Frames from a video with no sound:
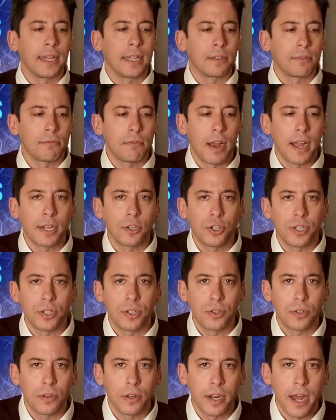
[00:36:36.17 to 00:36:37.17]
That's right, she
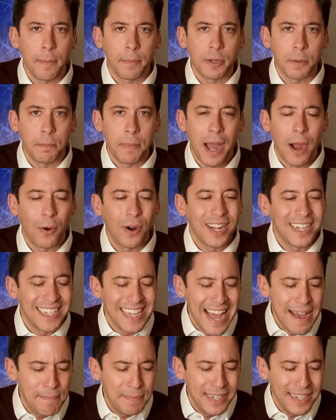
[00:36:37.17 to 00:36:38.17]
stood up to power,
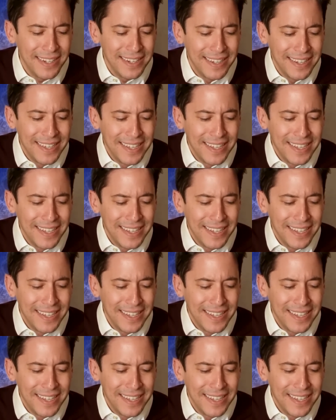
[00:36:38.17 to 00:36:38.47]
except